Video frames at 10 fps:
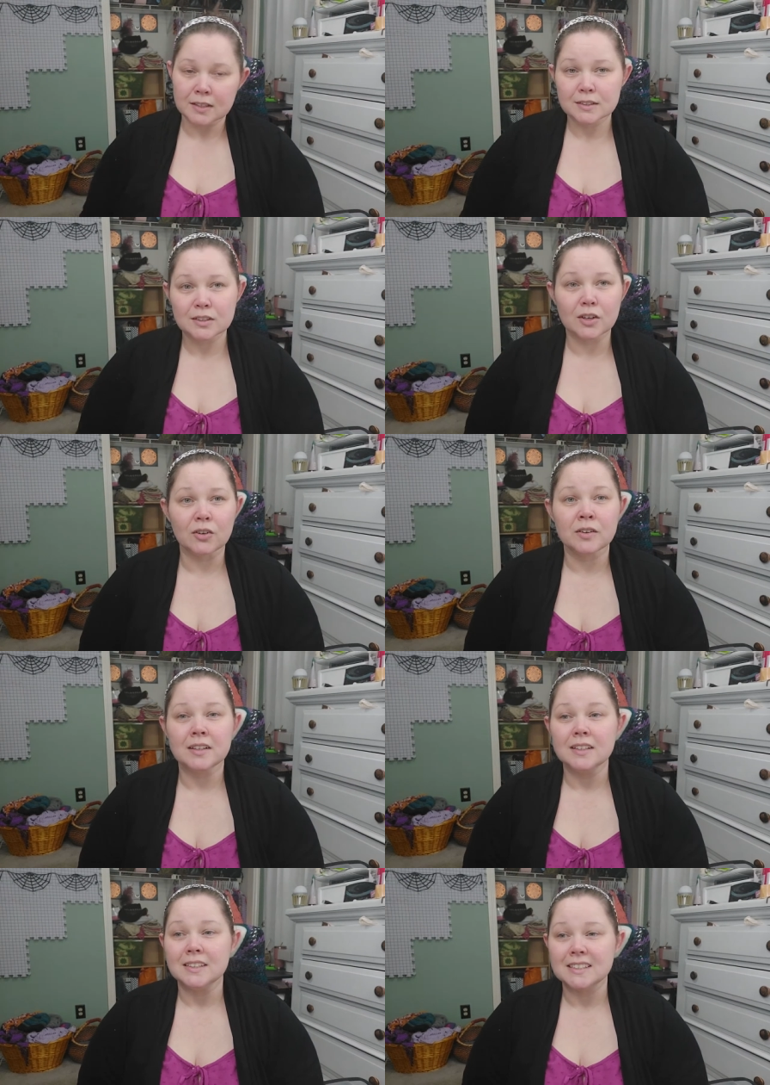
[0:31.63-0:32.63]
So
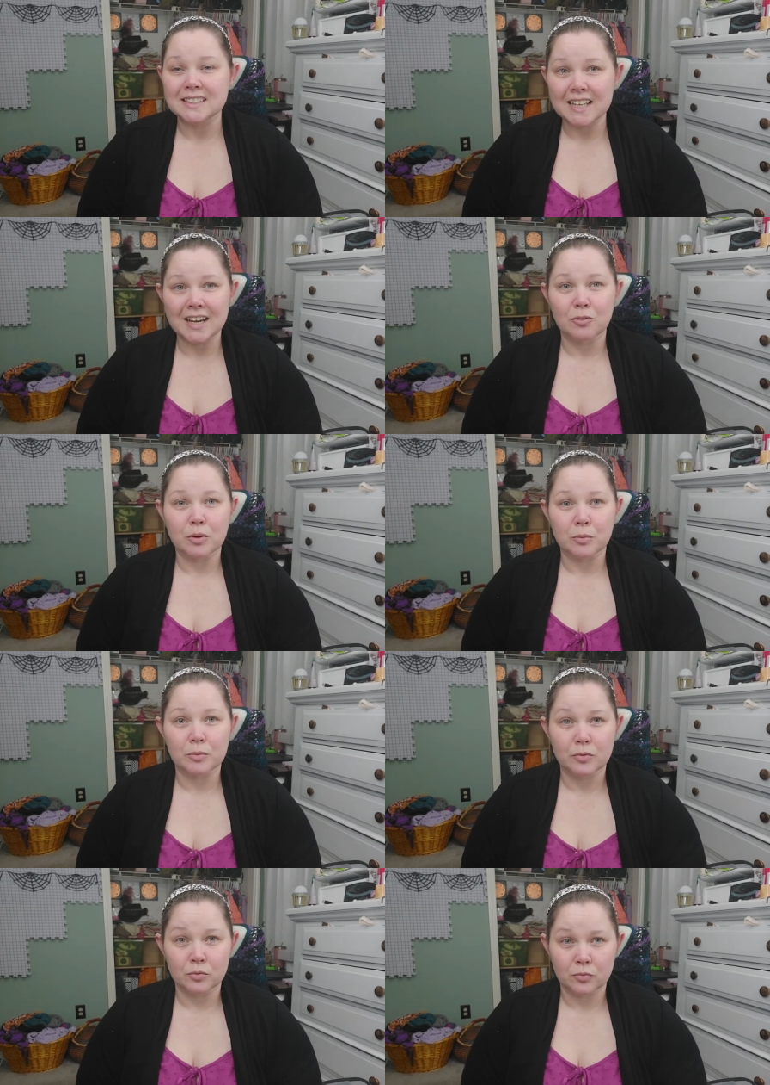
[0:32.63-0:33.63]
today what
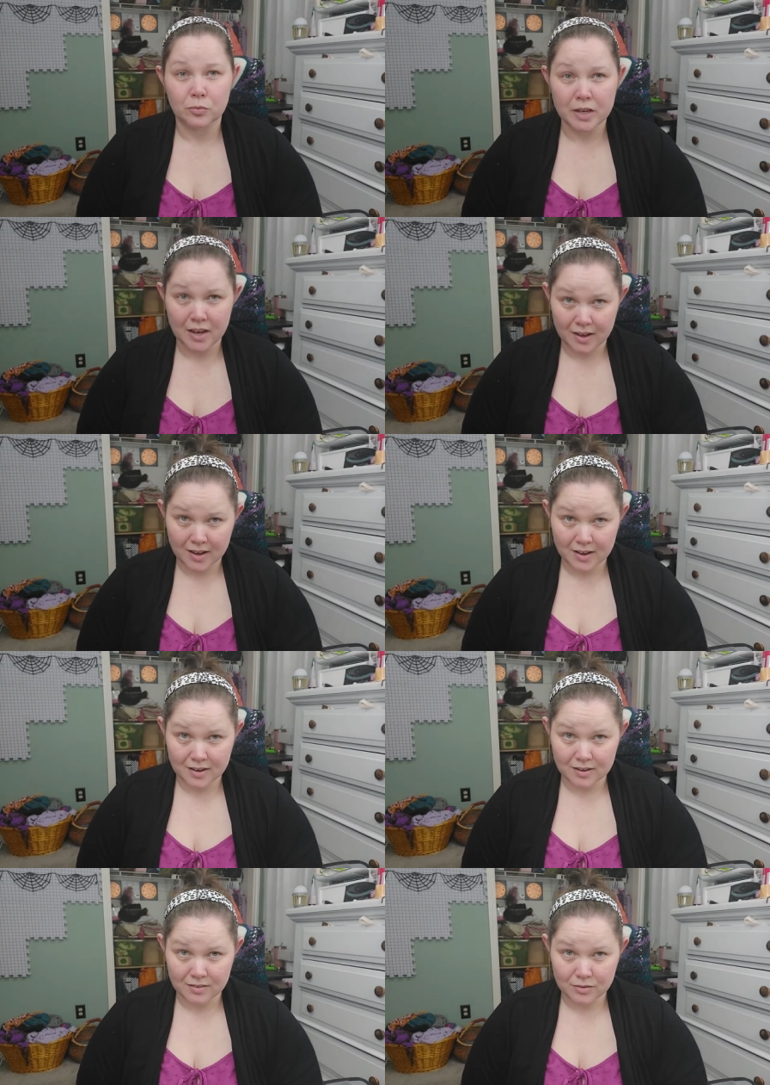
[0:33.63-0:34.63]
we
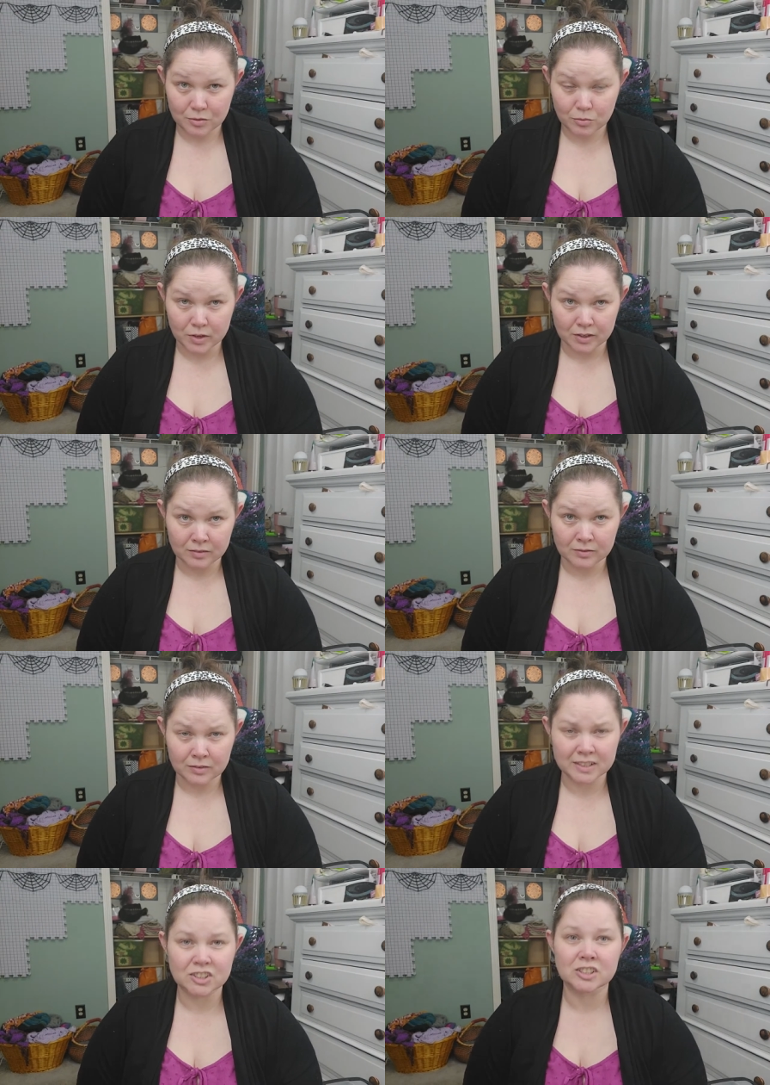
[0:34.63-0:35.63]
have, well,
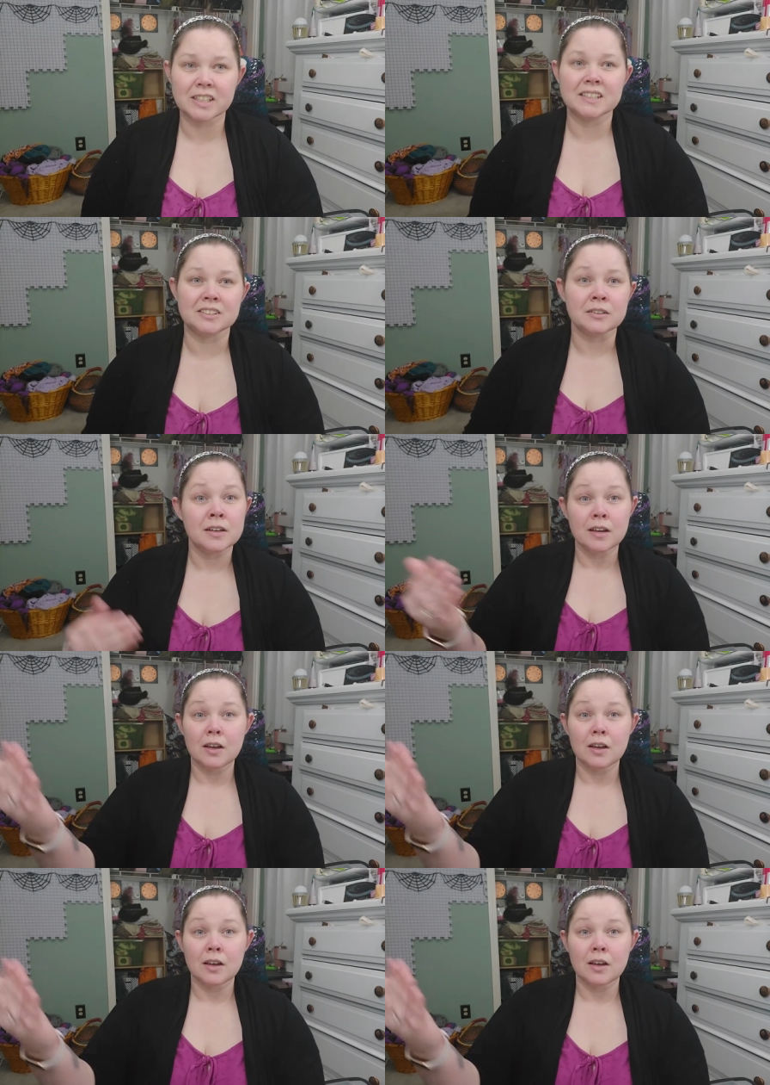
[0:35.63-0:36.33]
let's just get into,